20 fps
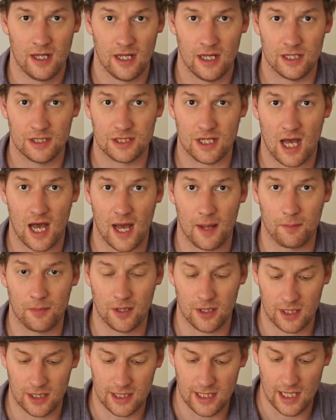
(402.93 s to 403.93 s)
is I'm
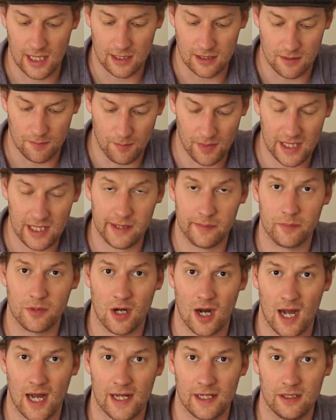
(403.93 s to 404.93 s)
going to take the medium
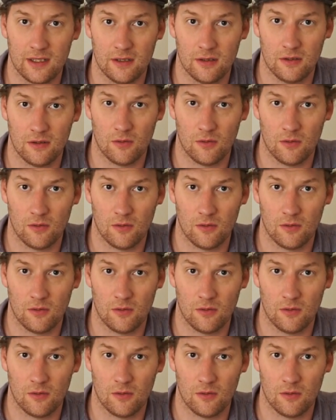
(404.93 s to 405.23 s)
grind,